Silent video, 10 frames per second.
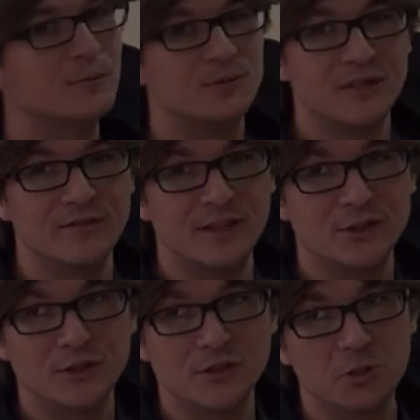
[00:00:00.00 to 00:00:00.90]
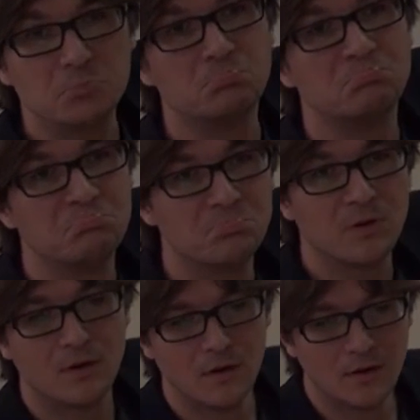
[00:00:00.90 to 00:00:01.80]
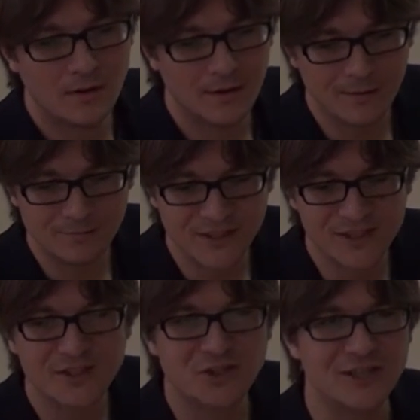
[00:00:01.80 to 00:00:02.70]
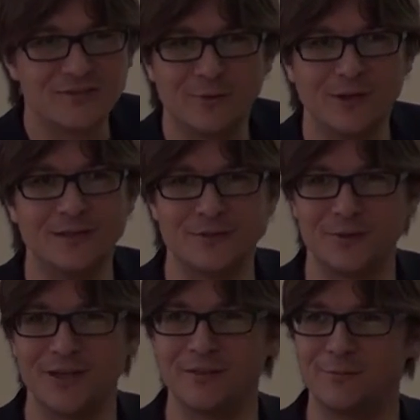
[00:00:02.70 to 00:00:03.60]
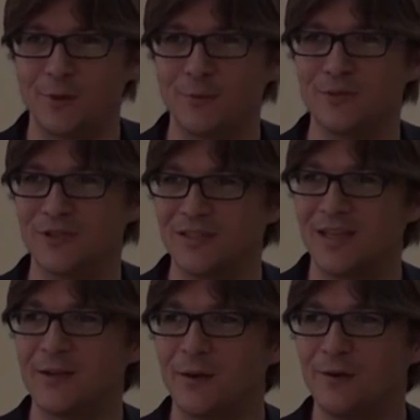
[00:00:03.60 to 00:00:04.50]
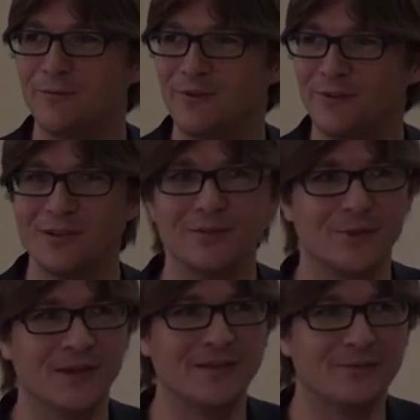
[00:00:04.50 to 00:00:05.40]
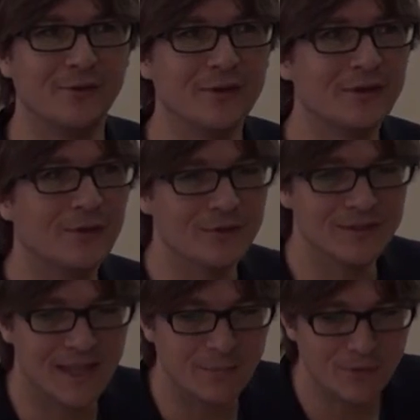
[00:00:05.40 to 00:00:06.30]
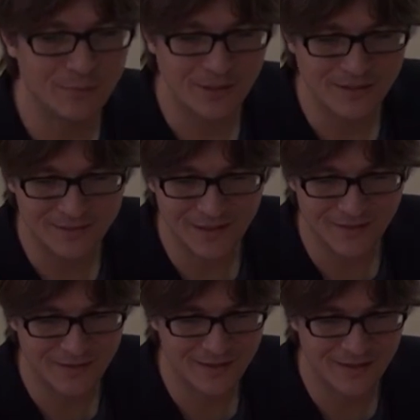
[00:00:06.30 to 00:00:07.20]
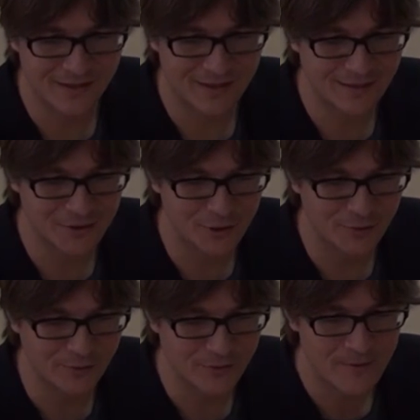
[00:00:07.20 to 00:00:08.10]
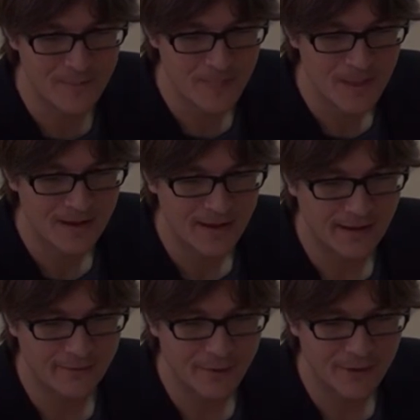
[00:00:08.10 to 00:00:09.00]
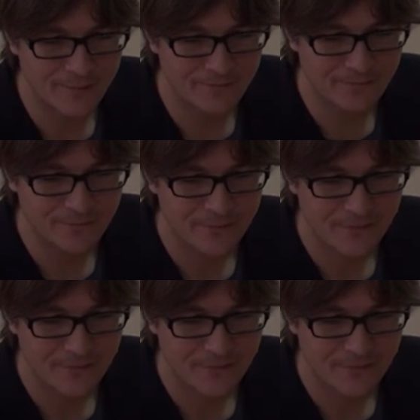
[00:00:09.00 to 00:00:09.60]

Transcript: observations. This is just for illustrative purposes. Later on we will run it for the whole sample, but then I can't show you. And